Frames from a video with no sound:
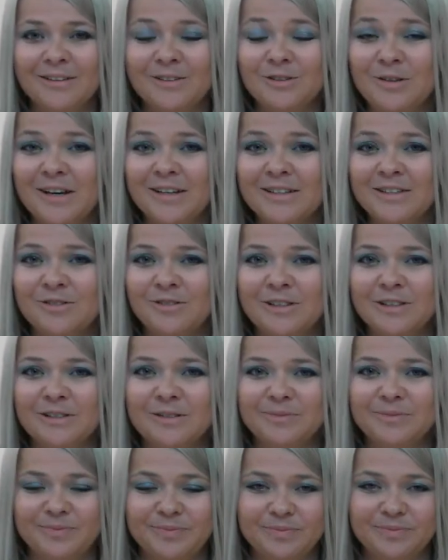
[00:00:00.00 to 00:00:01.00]
answer
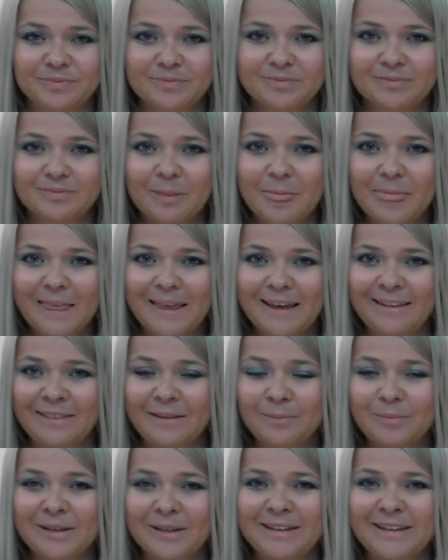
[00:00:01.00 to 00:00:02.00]
it at
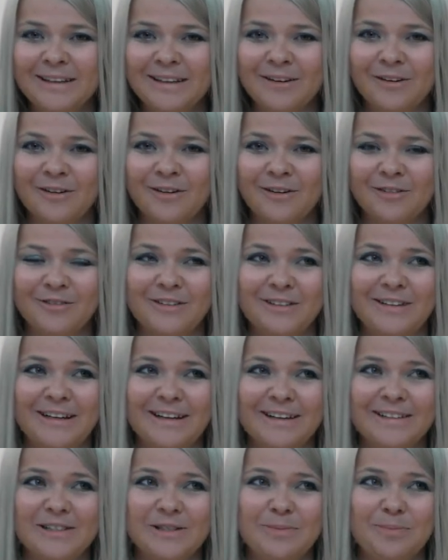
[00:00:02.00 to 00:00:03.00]
the beginning of the
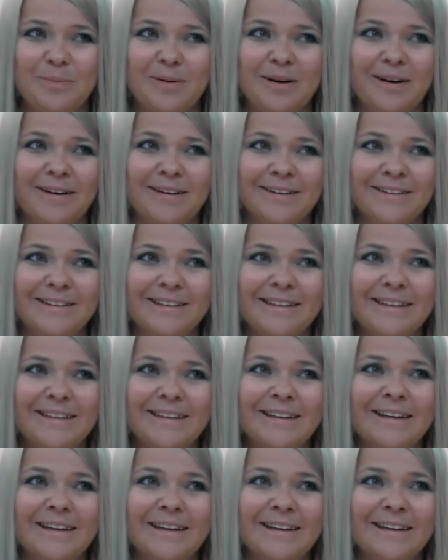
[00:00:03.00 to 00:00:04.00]
next part.
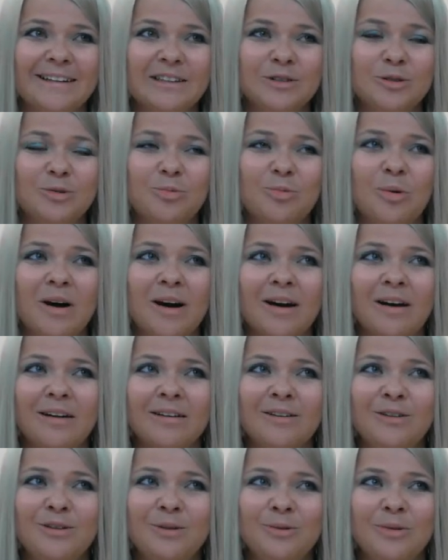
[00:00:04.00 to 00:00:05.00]
And while
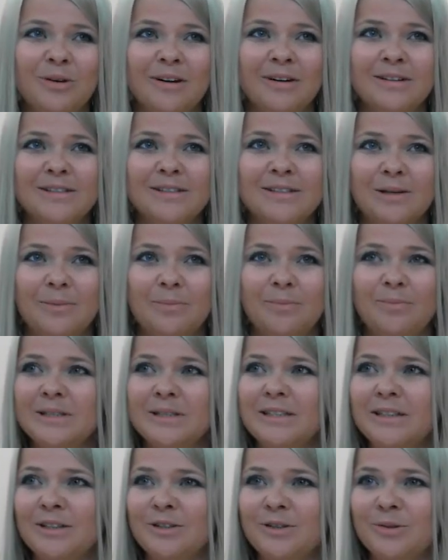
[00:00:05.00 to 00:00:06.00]
you are
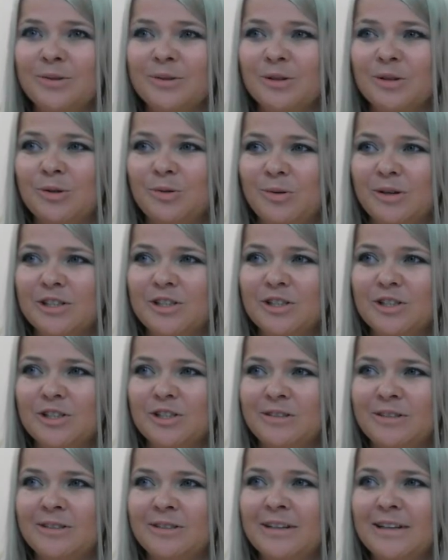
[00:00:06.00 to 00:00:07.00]
submitting your
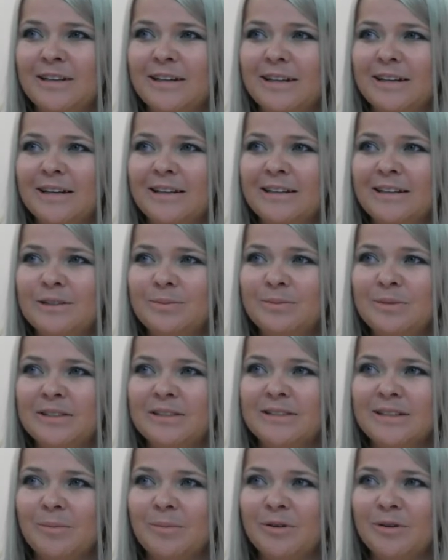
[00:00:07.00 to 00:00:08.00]
question, let me
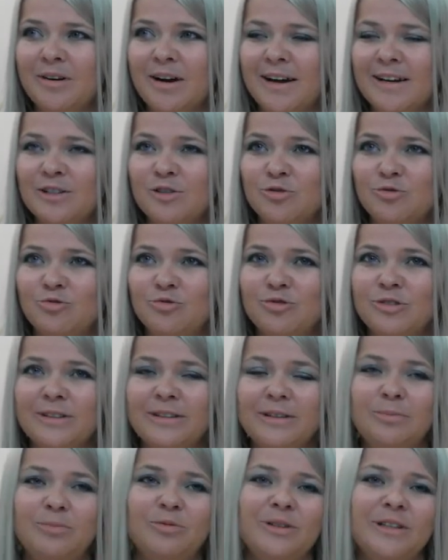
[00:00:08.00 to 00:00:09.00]
summarize
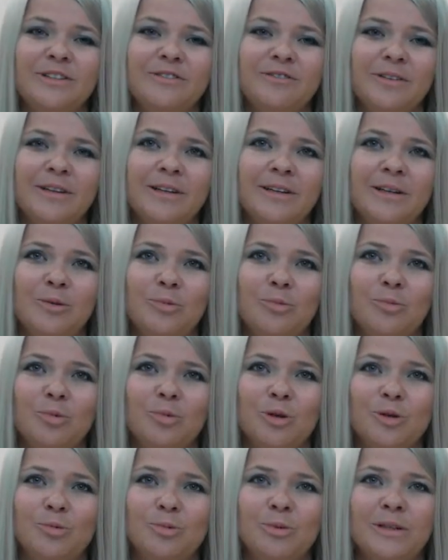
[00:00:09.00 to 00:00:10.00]
really briefly
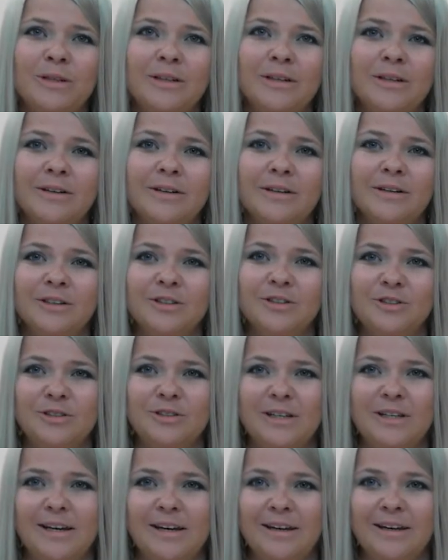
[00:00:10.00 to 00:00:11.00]
what we heard
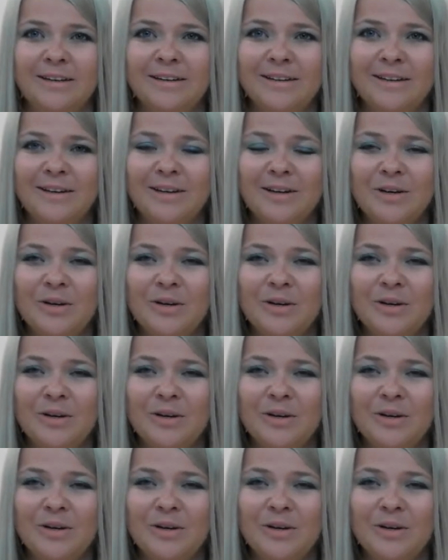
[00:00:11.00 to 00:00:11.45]
today.